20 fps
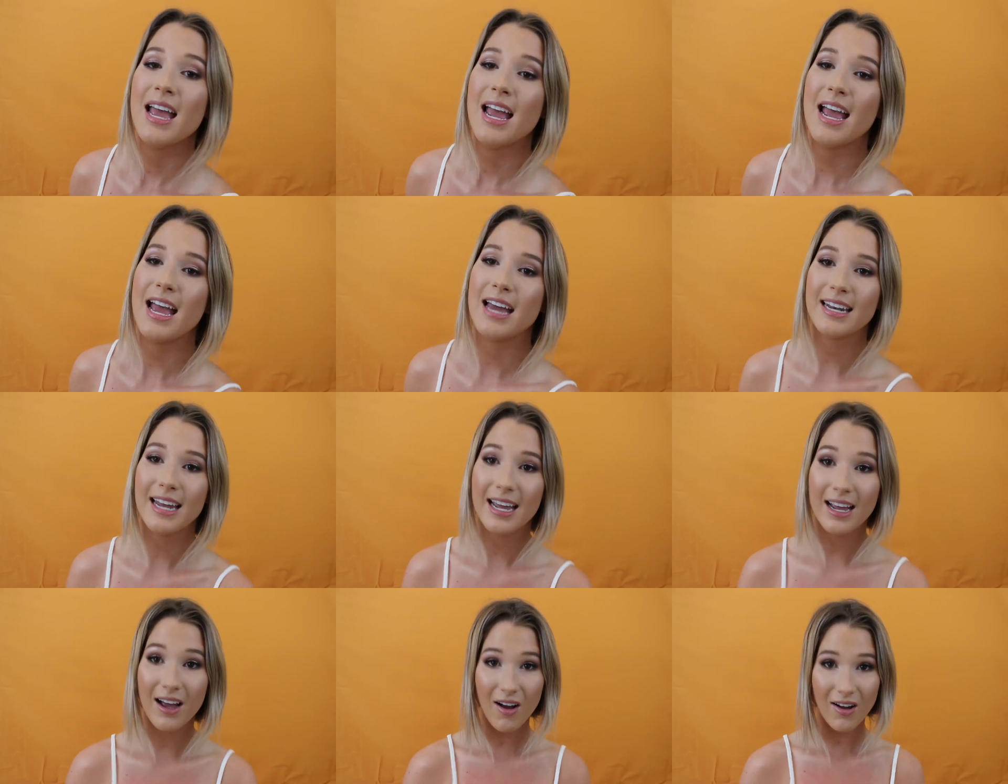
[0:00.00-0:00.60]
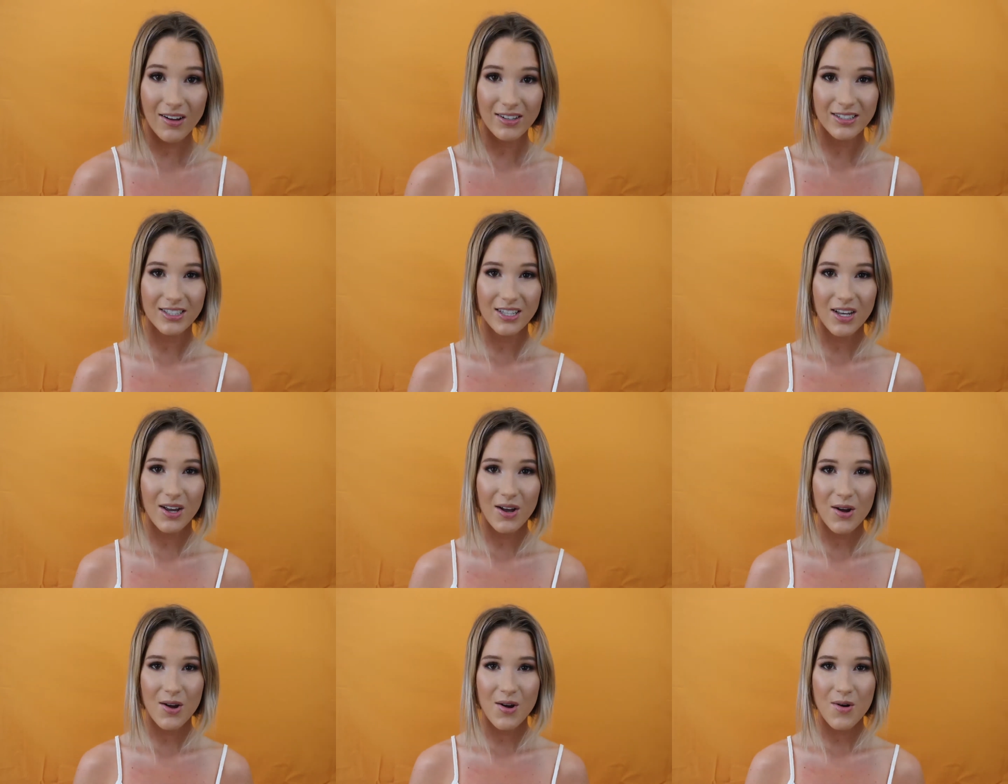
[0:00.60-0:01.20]
And I
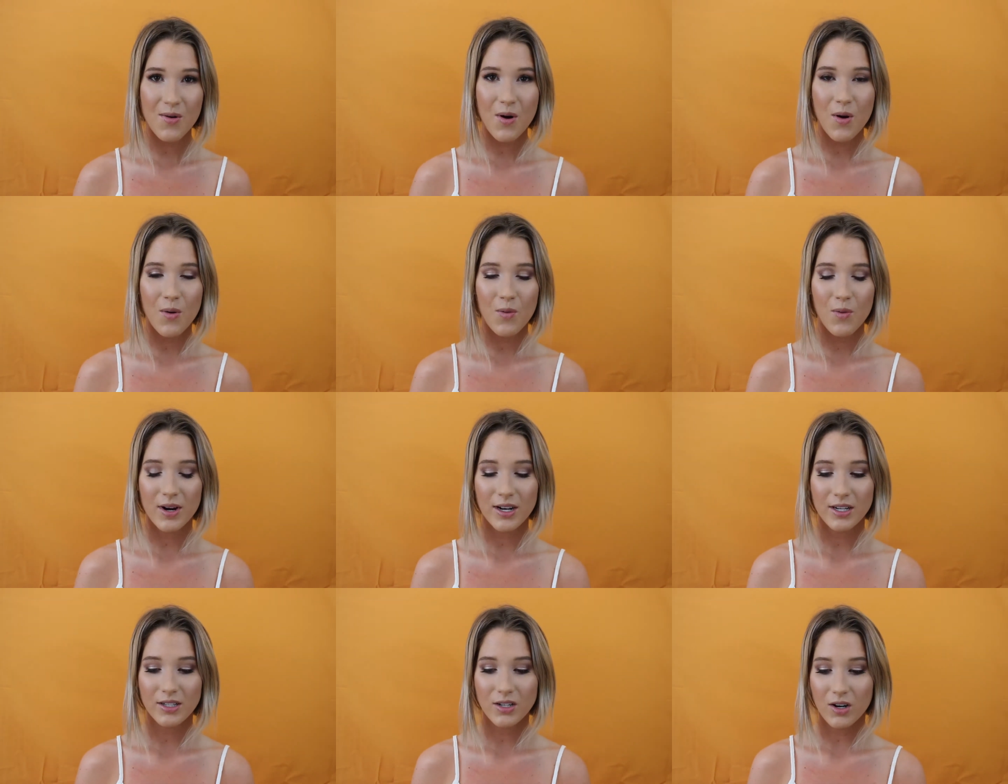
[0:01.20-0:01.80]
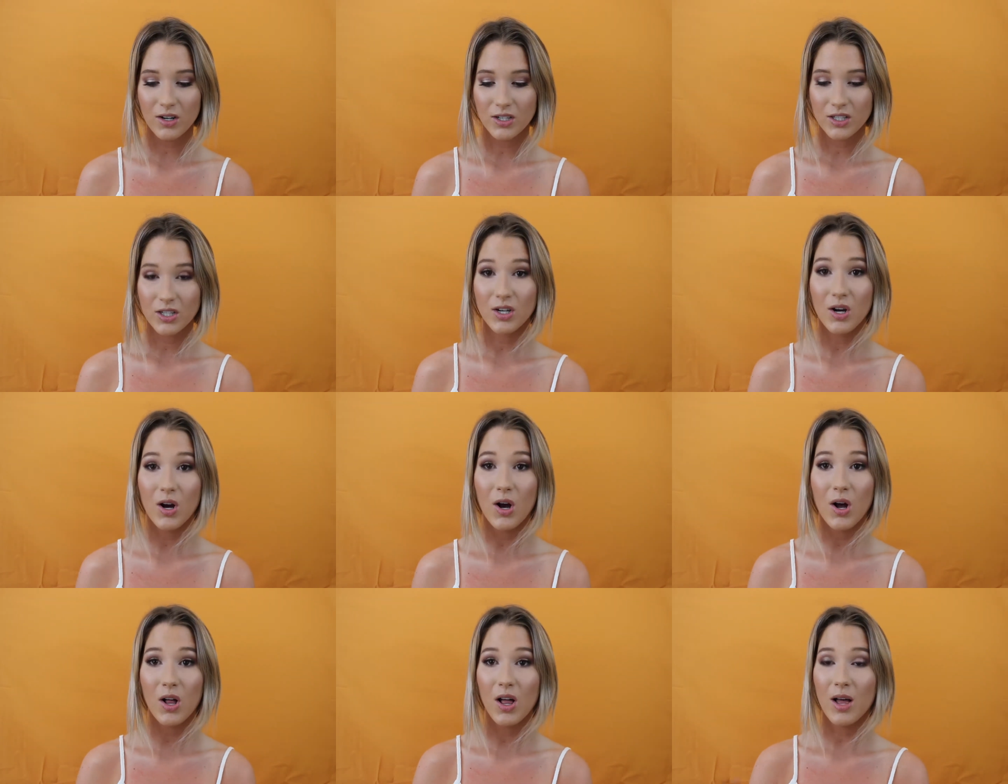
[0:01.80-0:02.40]
also want to talk to
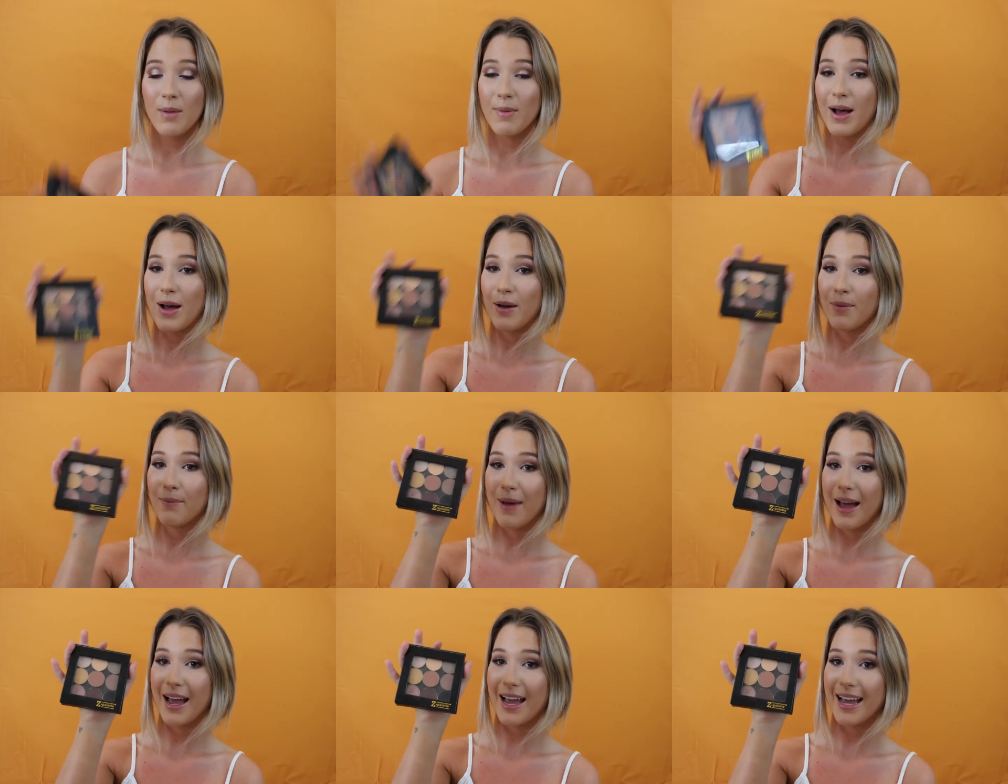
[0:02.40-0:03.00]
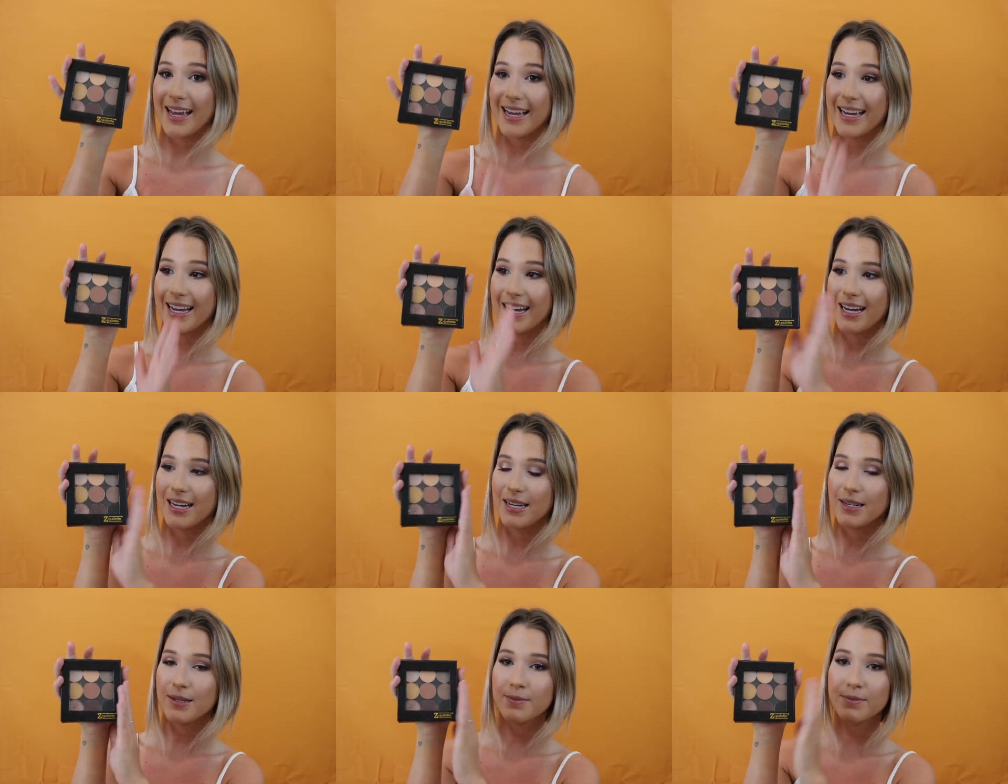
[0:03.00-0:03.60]
y'all about
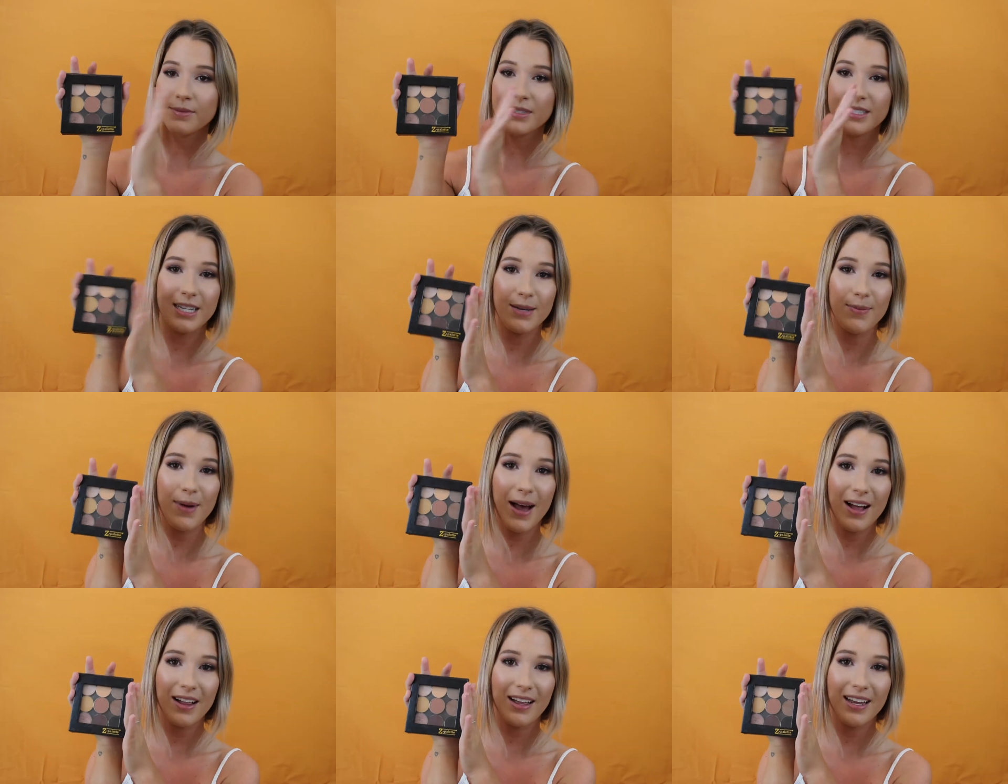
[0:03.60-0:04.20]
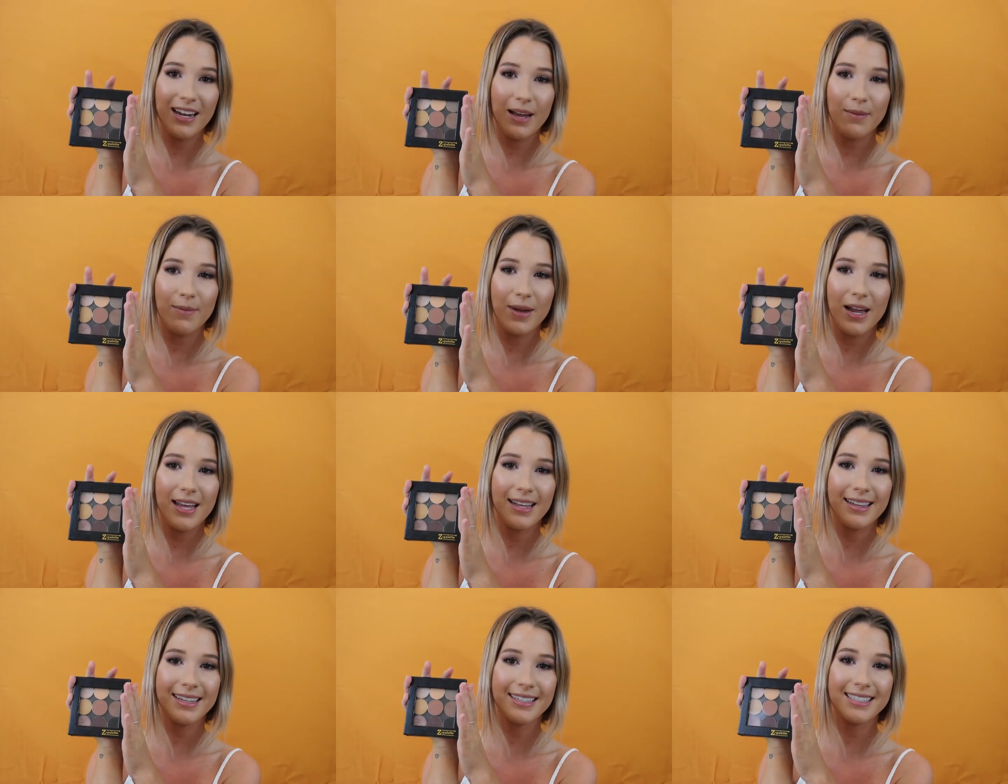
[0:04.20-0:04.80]
my Z palette I
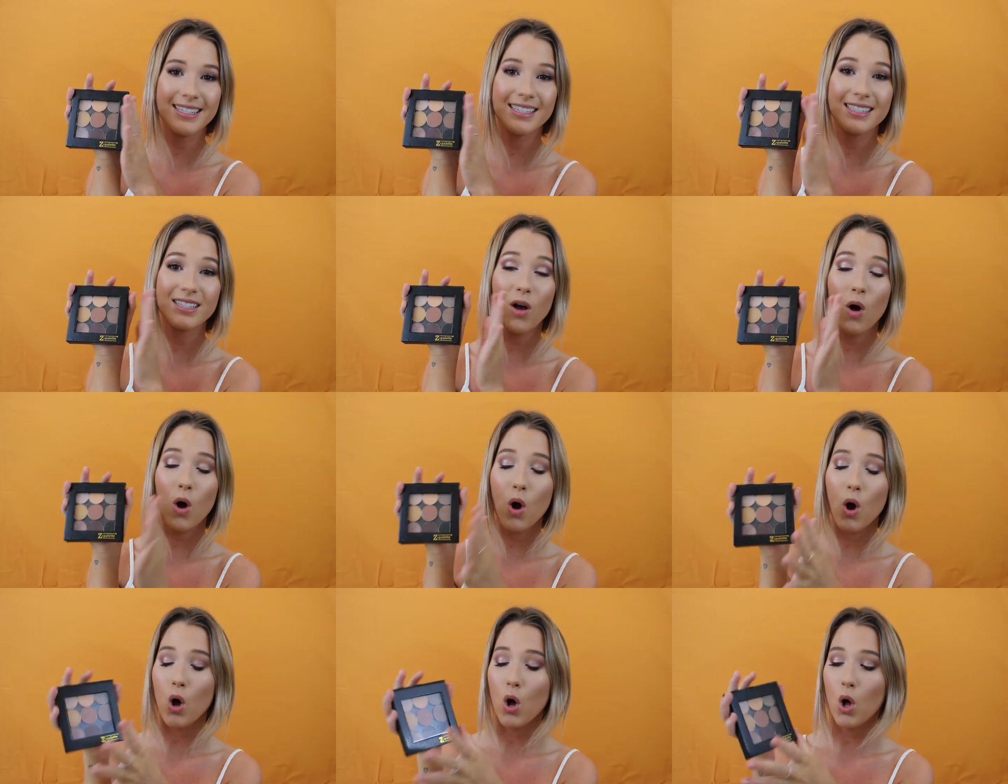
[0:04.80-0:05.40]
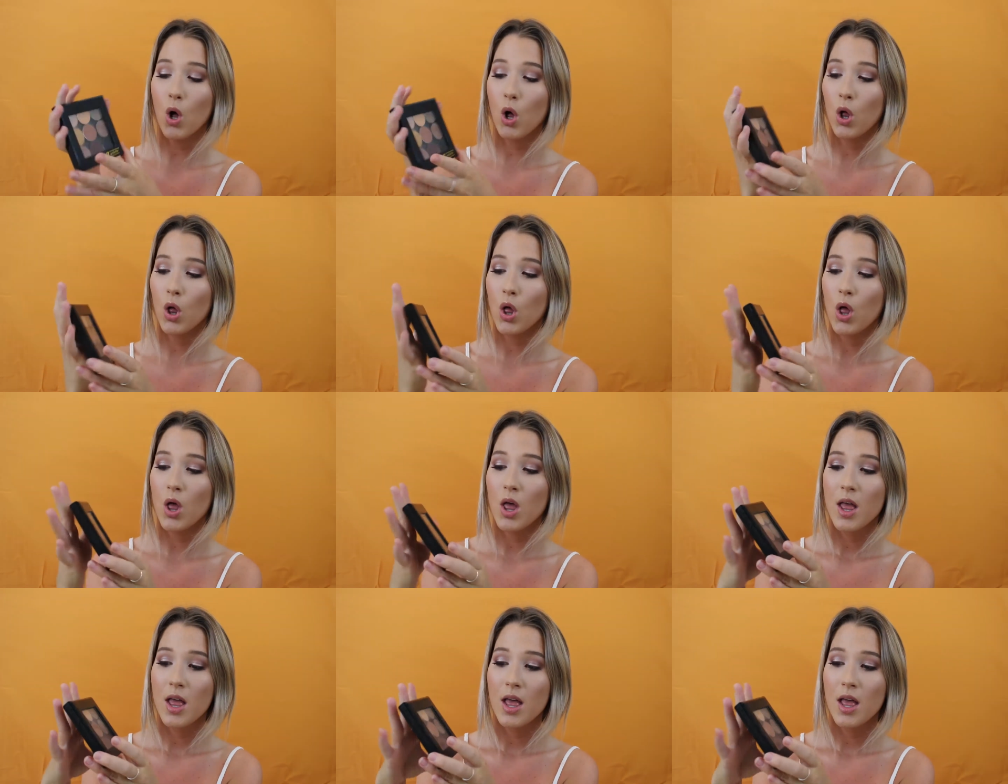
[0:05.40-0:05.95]
made. This is all